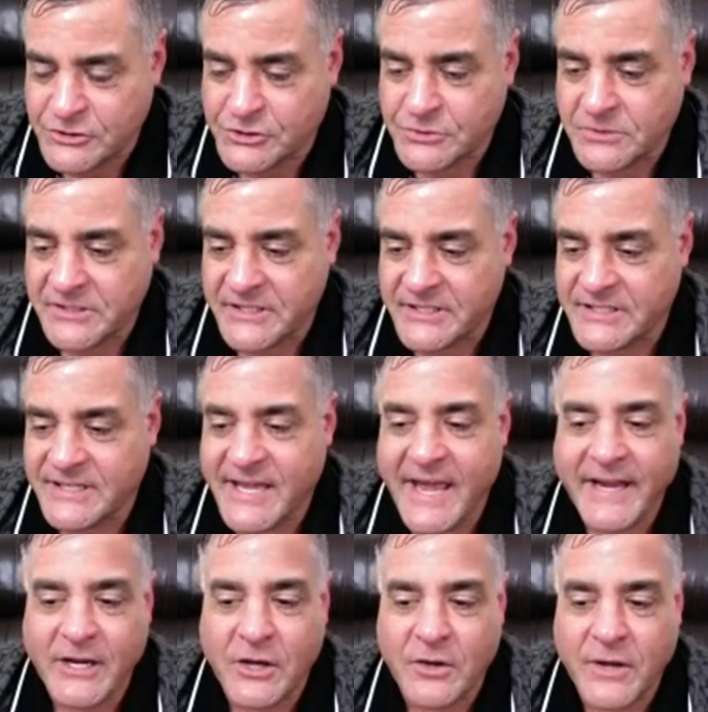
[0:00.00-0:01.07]
Julian
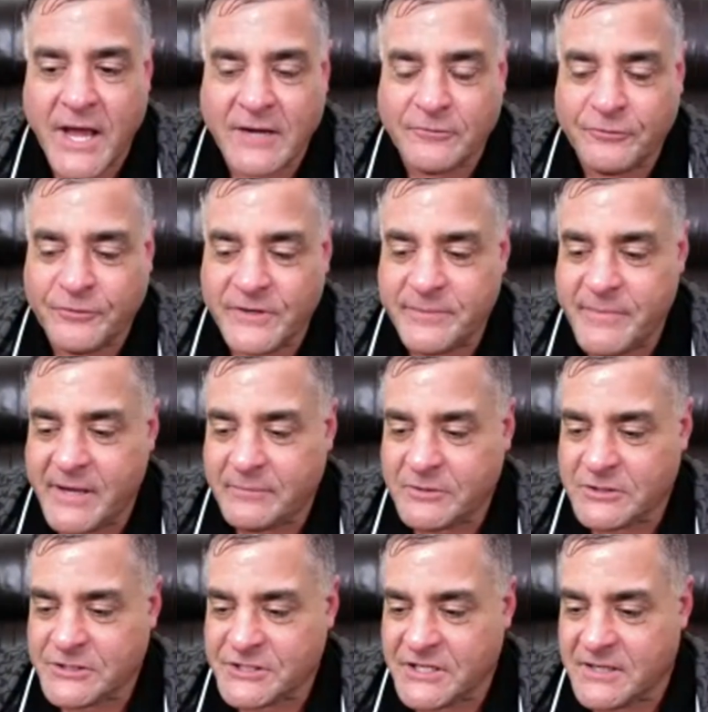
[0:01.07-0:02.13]
Cato got a free
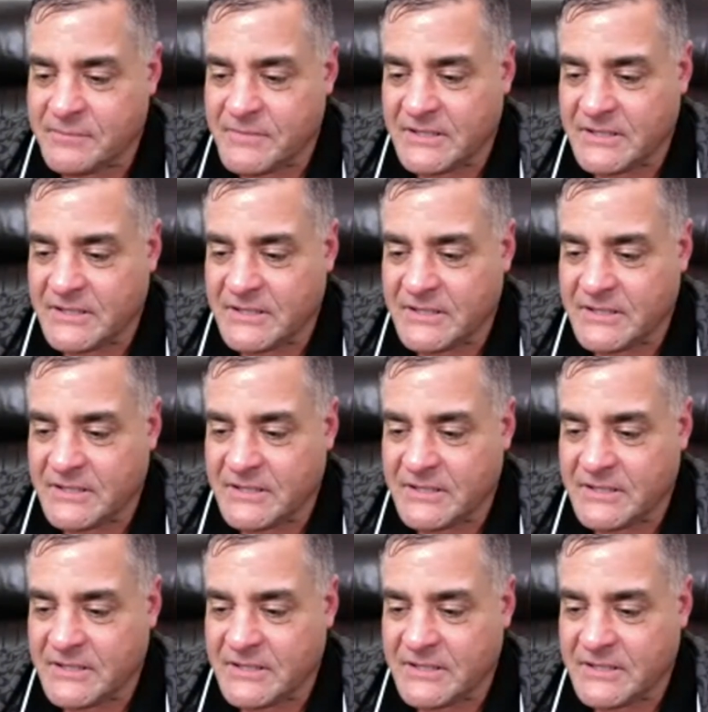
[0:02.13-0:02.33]
membership.